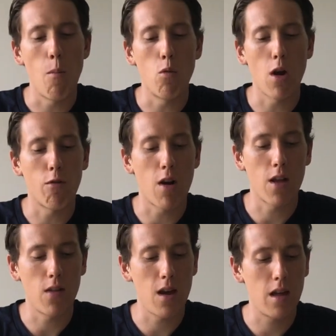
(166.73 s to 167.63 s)
would I run
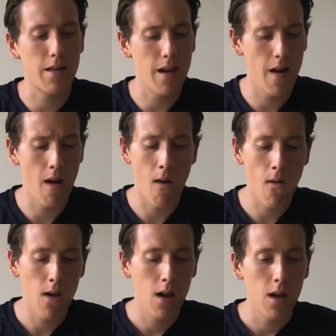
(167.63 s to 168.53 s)
in these? I
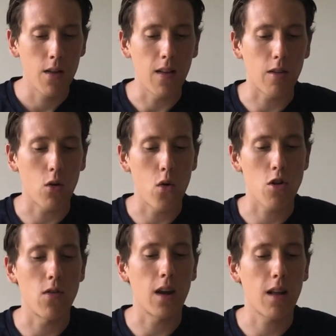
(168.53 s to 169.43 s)
think that's a
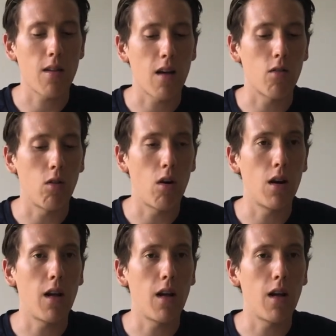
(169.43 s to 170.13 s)
question that gets asked a lot.